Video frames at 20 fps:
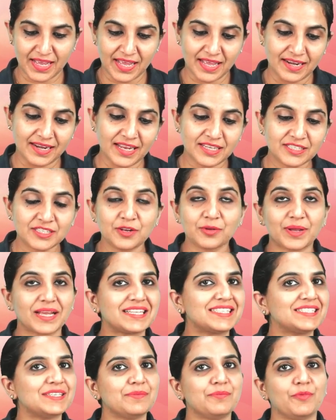Let's look at
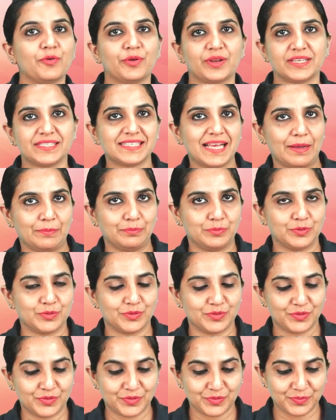some more
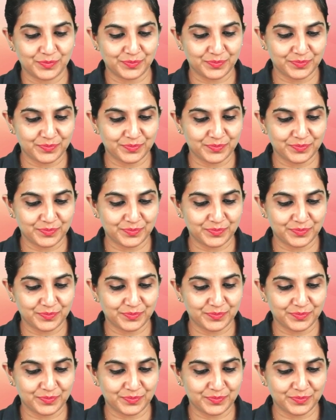examples.